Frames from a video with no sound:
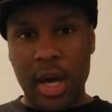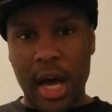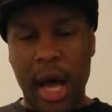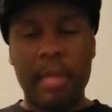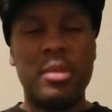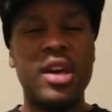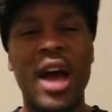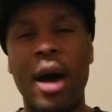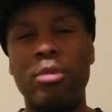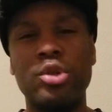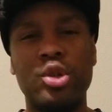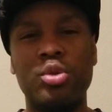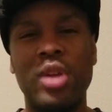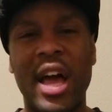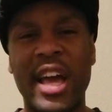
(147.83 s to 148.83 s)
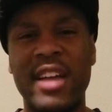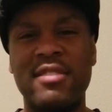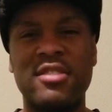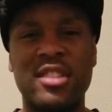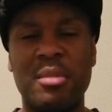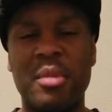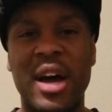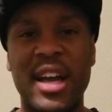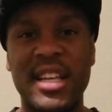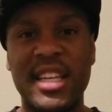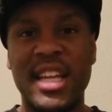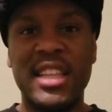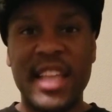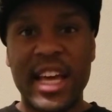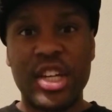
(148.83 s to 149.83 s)
I mean, how would you like it if somebody
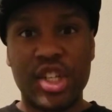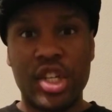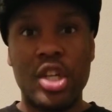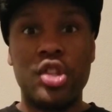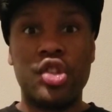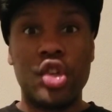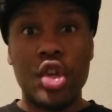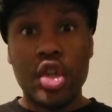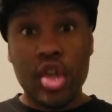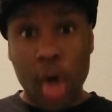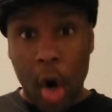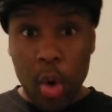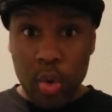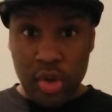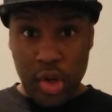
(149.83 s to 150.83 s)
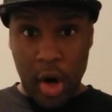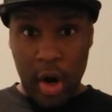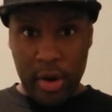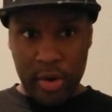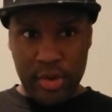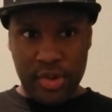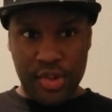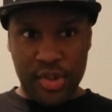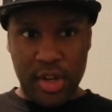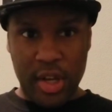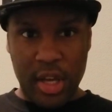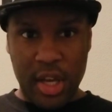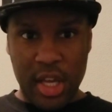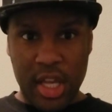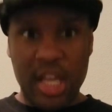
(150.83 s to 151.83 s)
did that shit to your daughters?
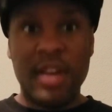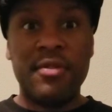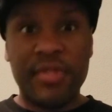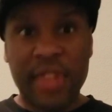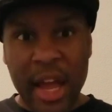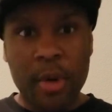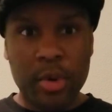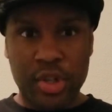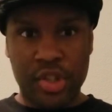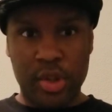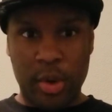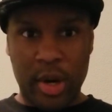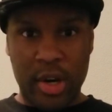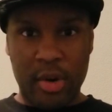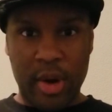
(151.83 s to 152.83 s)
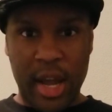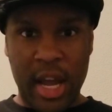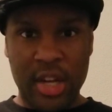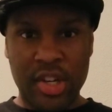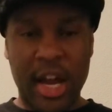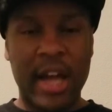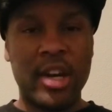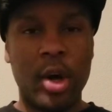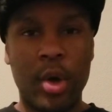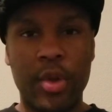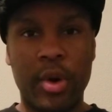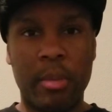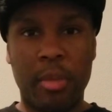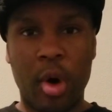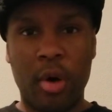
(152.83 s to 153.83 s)
If they were still underage. I know
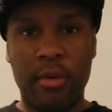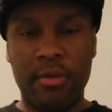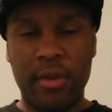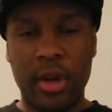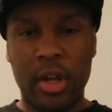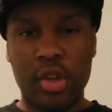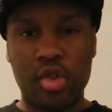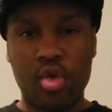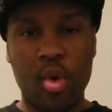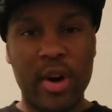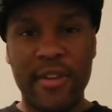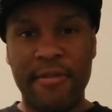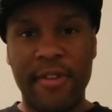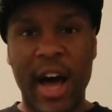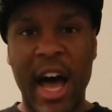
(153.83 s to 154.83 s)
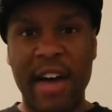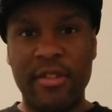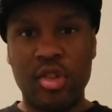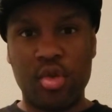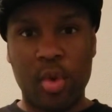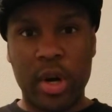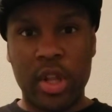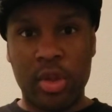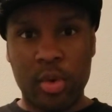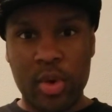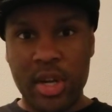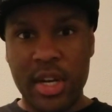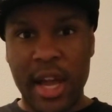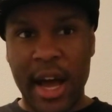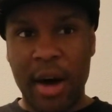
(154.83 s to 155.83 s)
they're both 25 and
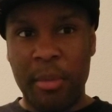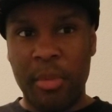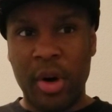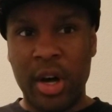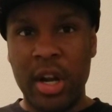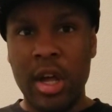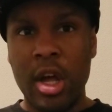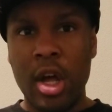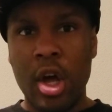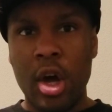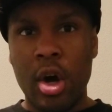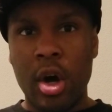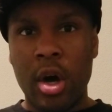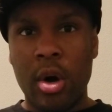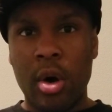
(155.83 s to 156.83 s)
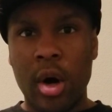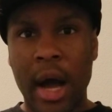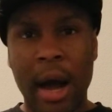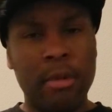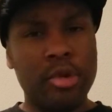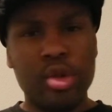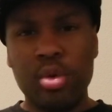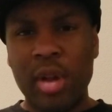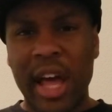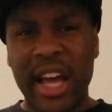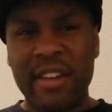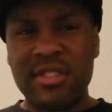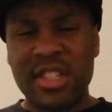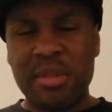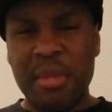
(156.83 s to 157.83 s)
23 now, but how would you like
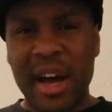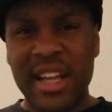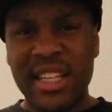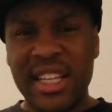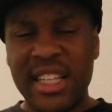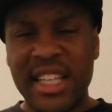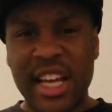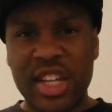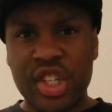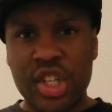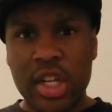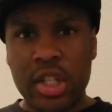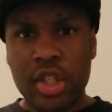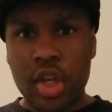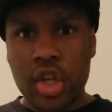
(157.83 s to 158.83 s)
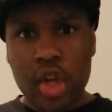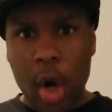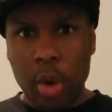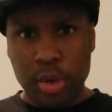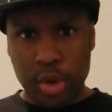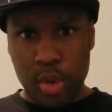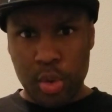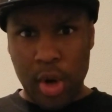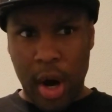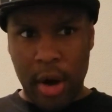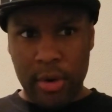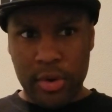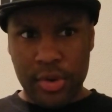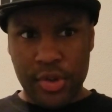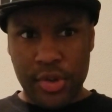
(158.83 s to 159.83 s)
if somebody did that shit to your 2
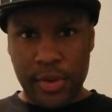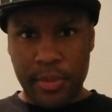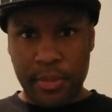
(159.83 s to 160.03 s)
daughters?